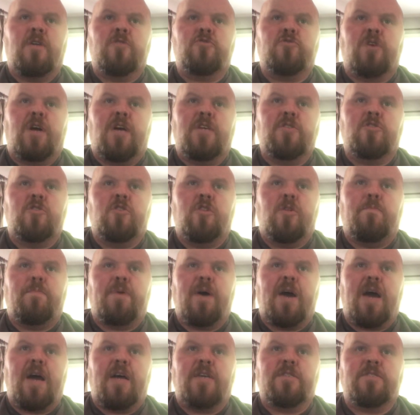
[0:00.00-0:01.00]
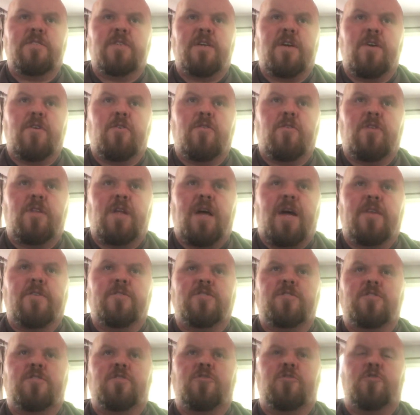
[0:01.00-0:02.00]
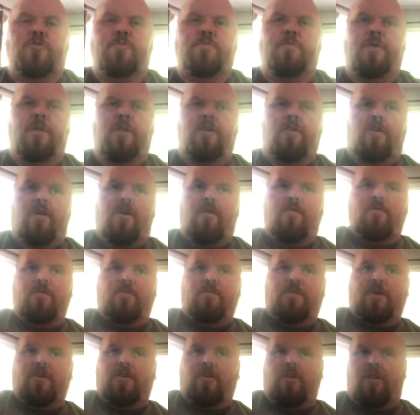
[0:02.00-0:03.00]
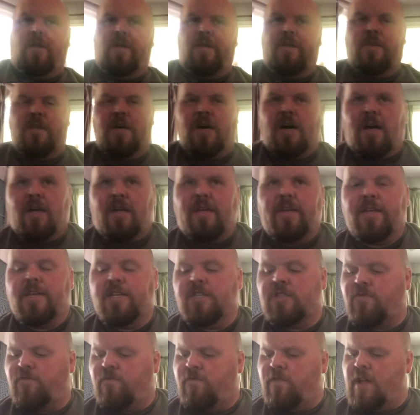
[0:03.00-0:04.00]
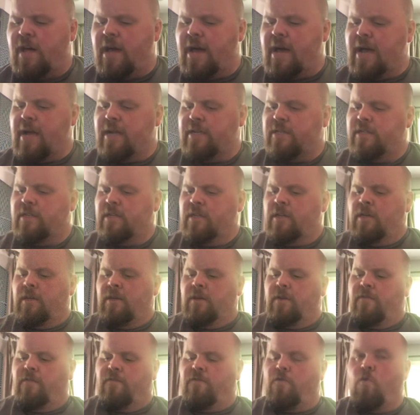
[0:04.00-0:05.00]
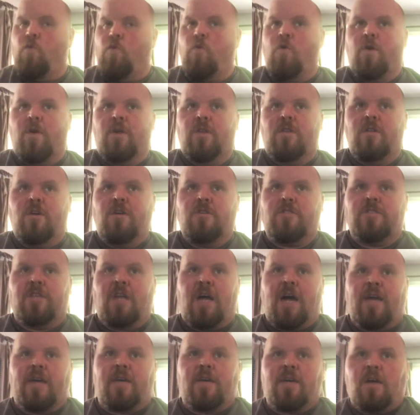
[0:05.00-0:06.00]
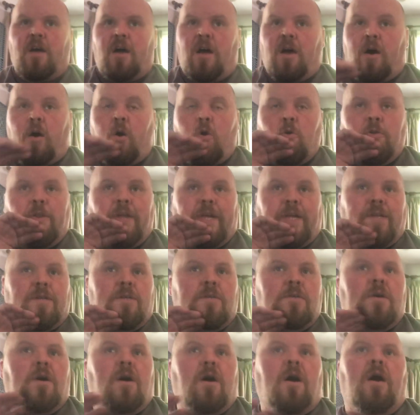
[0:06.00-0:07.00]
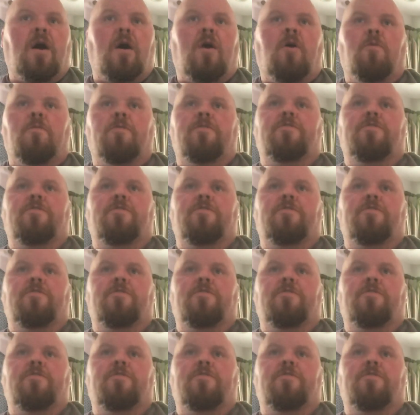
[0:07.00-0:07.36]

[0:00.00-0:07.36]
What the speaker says: Tries a little pass there. Looked like to Spiller over the middle, and he gets flagged for, it looks like, holding on the